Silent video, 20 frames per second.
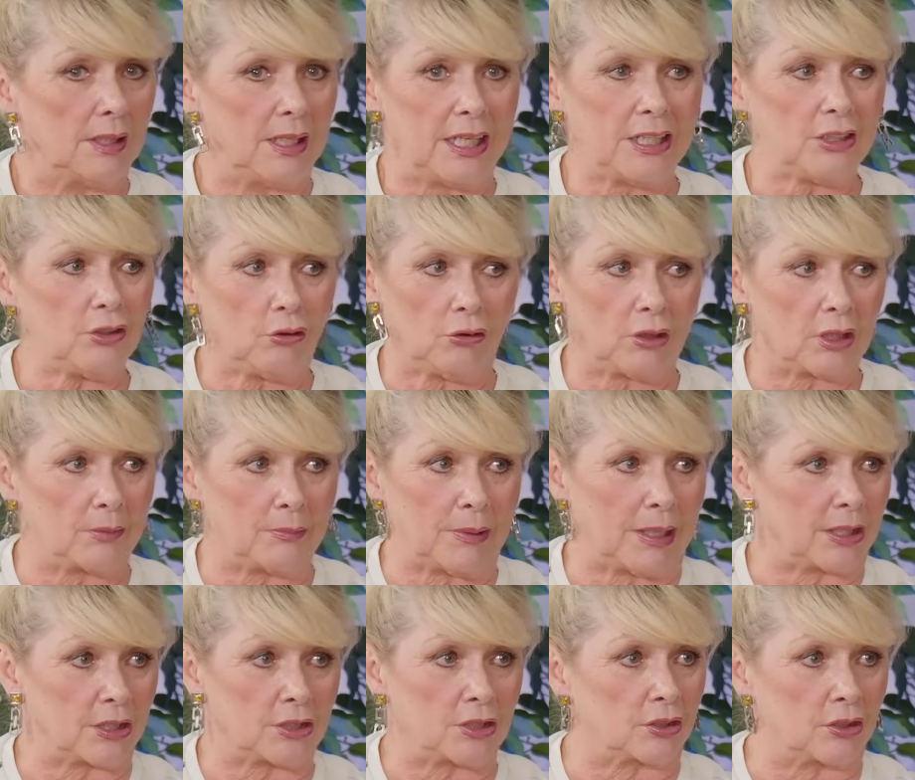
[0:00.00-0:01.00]
he's not gonna
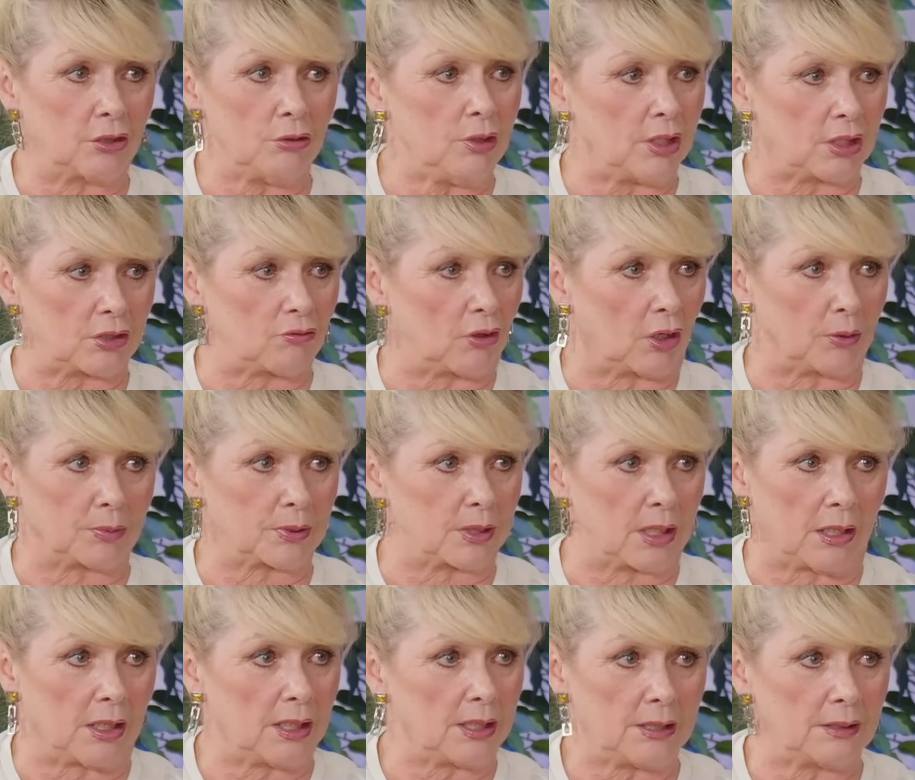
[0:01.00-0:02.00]
manage to do this rope
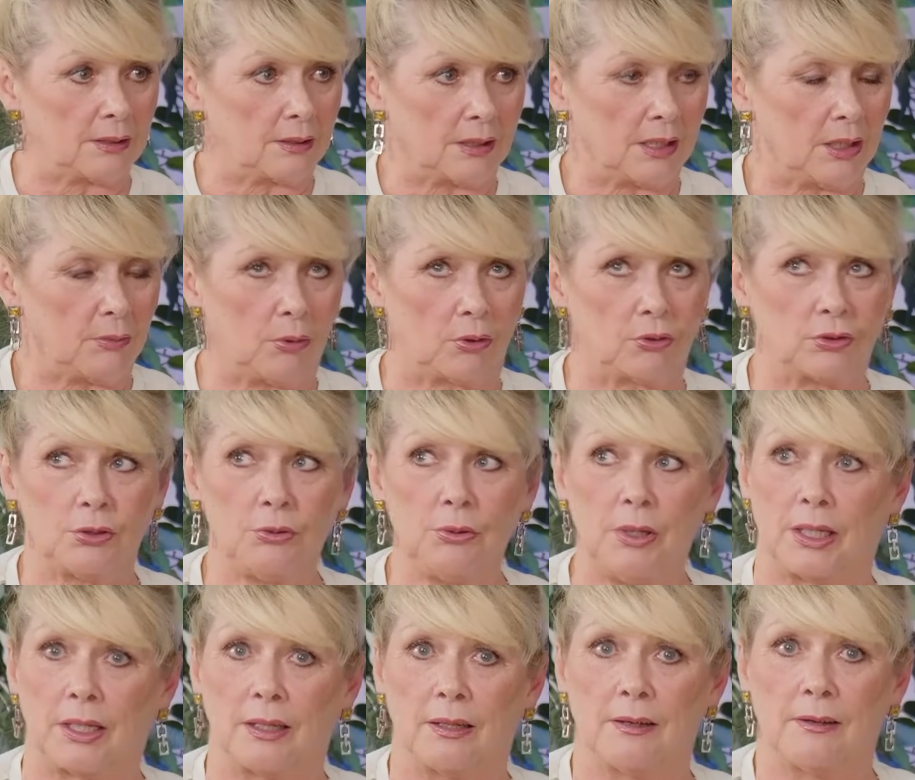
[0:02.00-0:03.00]
slide. He won't do
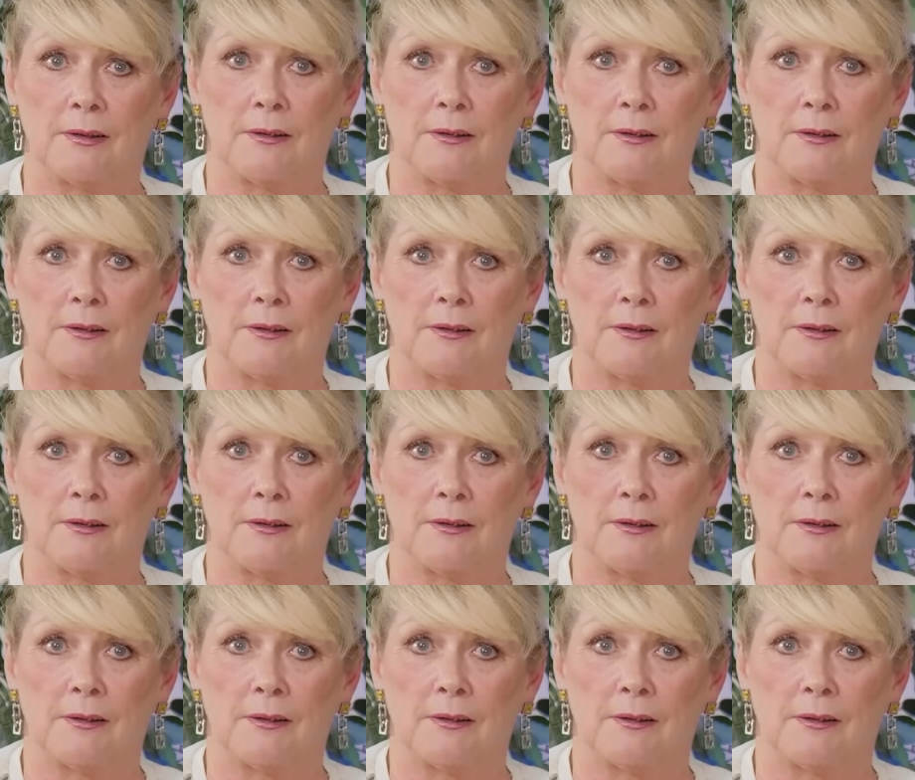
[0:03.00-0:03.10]
it.